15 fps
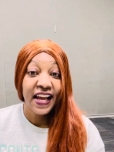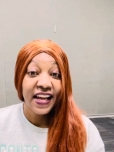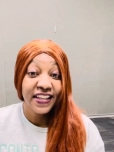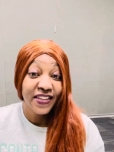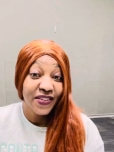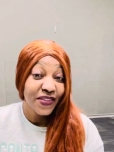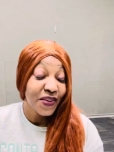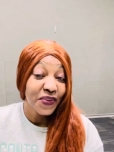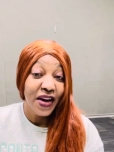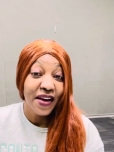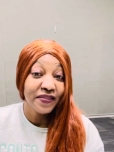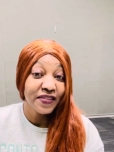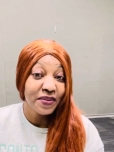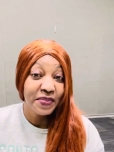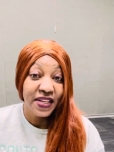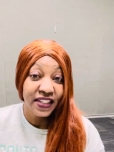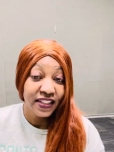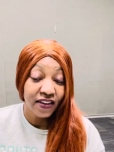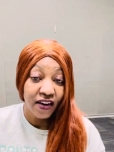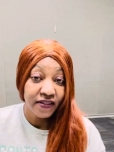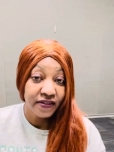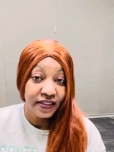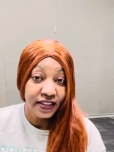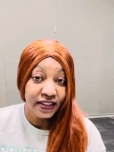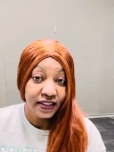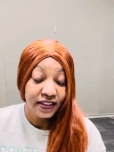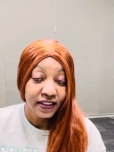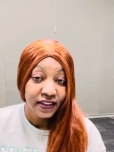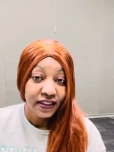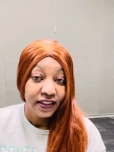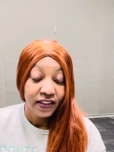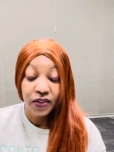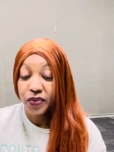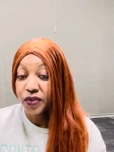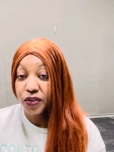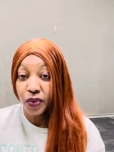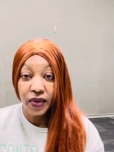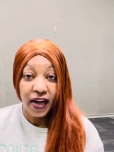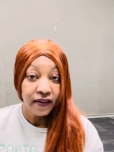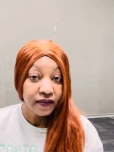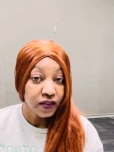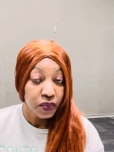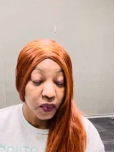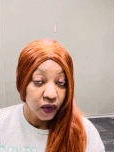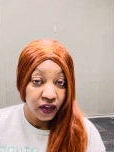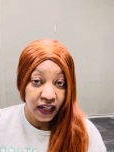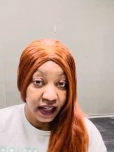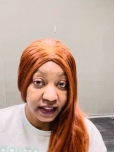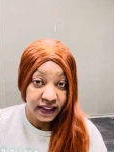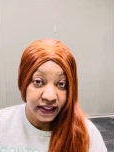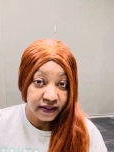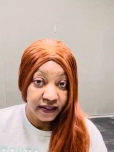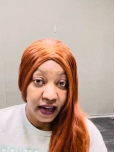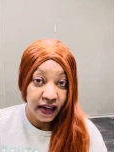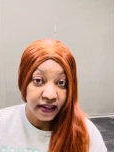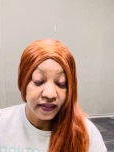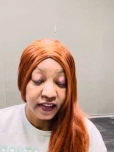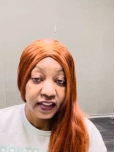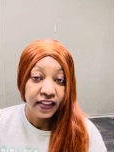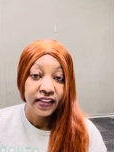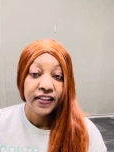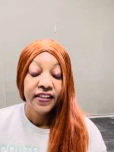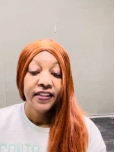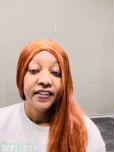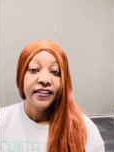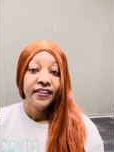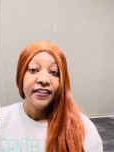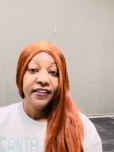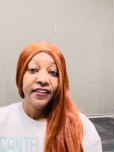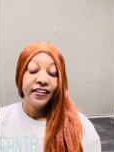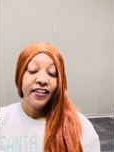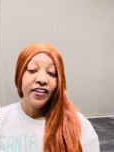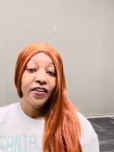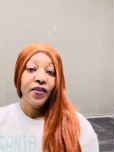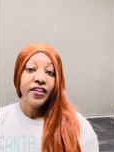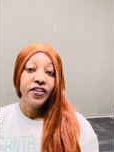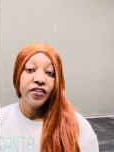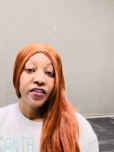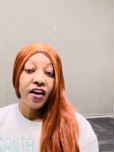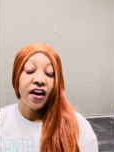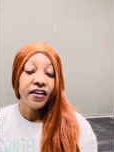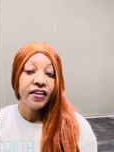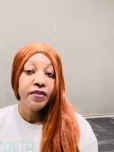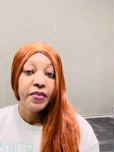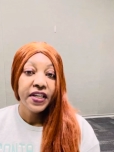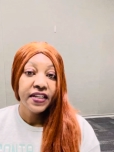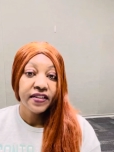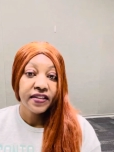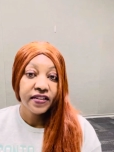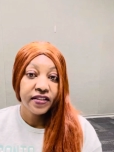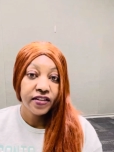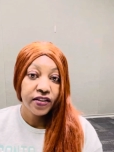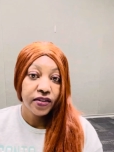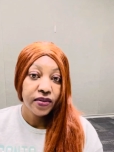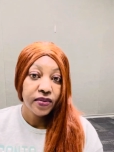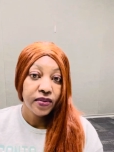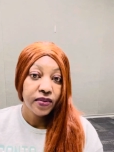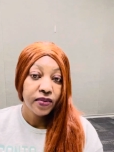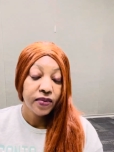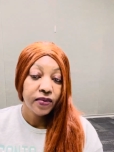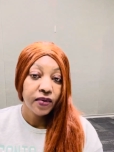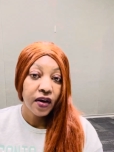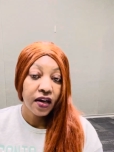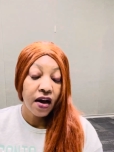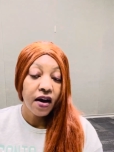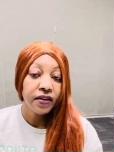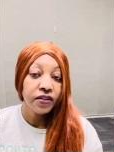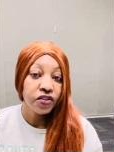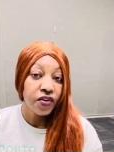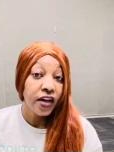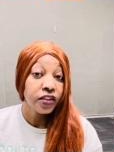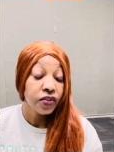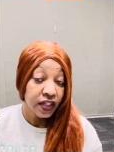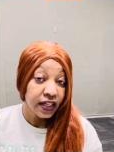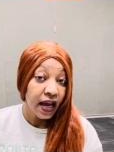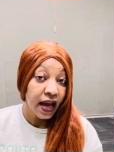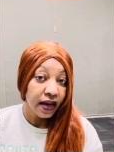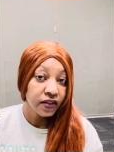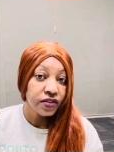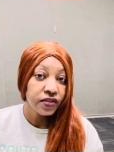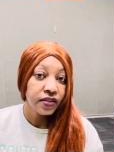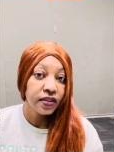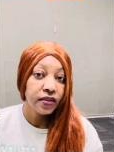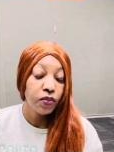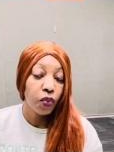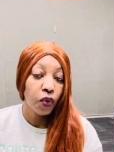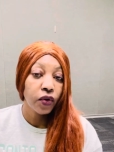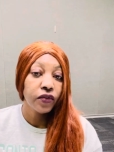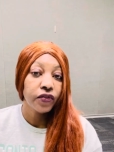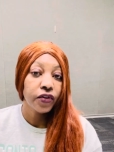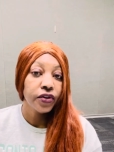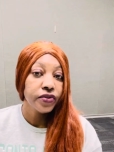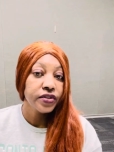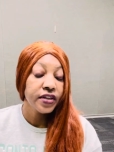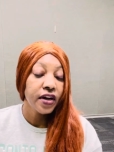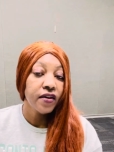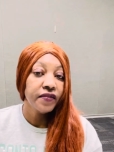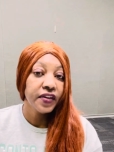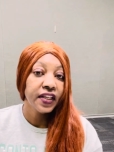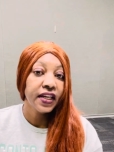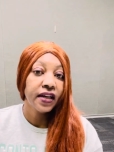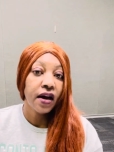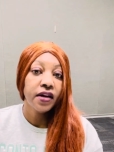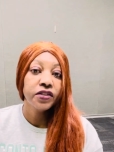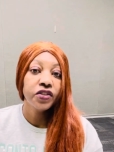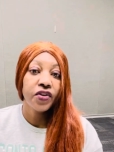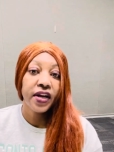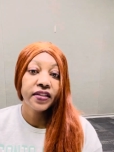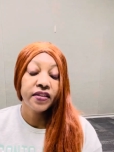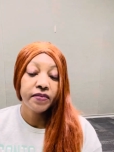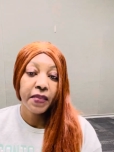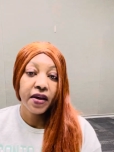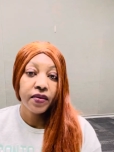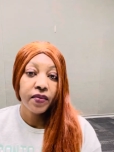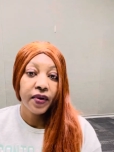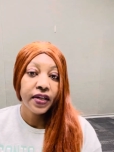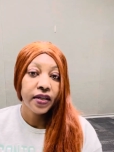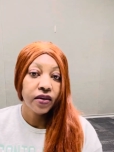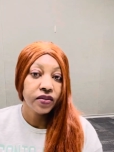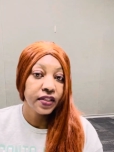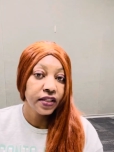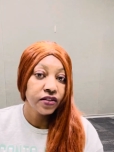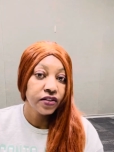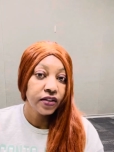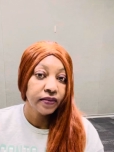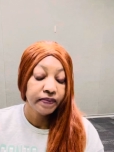You don't have to be in an office. You don't have to work 9 to 5, and you're not committed to a contract. You can actually work for yourself and get contracted by the radio station.